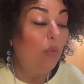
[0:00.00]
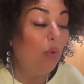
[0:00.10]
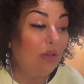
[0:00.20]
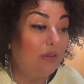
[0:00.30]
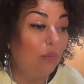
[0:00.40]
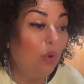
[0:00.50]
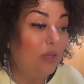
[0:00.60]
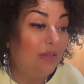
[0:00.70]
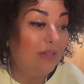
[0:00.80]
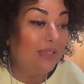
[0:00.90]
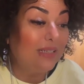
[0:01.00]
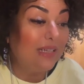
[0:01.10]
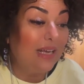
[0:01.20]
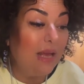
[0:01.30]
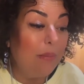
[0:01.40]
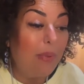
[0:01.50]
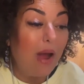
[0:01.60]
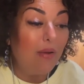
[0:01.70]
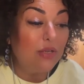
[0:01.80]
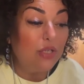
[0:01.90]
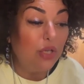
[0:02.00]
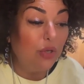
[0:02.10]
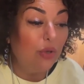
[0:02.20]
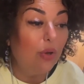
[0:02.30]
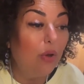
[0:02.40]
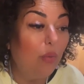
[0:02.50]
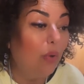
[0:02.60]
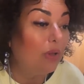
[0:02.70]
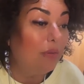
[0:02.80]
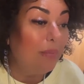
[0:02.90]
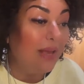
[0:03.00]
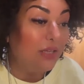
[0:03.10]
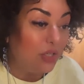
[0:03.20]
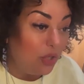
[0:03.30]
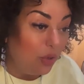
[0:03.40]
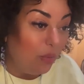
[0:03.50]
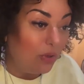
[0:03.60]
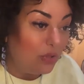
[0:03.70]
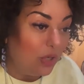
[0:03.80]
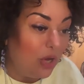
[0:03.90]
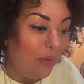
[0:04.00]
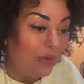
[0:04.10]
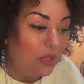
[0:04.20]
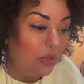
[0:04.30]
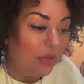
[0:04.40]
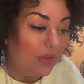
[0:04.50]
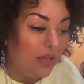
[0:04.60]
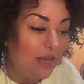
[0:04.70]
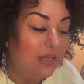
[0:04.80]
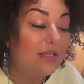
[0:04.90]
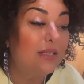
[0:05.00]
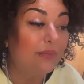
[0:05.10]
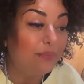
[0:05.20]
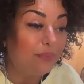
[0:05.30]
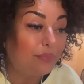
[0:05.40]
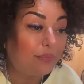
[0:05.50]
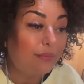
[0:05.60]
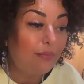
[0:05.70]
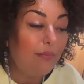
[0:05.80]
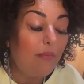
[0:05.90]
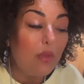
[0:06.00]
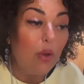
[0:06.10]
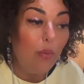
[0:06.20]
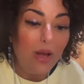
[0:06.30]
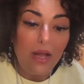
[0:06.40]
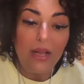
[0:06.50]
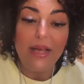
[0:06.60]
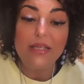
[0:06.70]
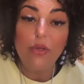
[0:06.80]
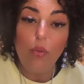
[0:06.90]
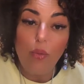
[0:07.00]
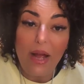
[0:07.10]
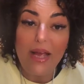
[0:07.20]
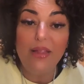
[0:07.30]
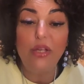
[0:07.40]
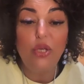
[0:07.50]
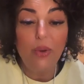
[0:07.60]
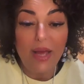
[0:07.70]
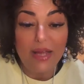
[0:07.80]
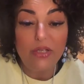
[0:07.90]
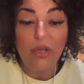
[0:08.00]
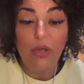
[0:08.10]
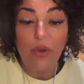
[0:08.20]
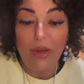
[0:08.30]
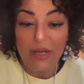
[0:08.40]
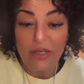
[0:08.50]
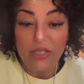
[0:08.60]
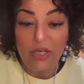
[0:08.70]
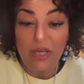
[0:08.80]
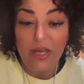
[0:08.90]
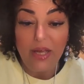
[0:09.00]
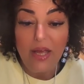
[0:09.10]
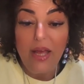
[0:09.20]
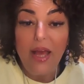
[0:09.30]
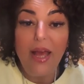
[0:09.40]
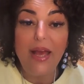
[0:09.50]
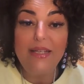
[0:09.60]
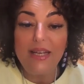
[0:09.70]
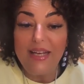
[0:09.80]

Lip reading: What empowers you? What makes you want to go and do things? Well, it's the way that you handle your energy. Hi,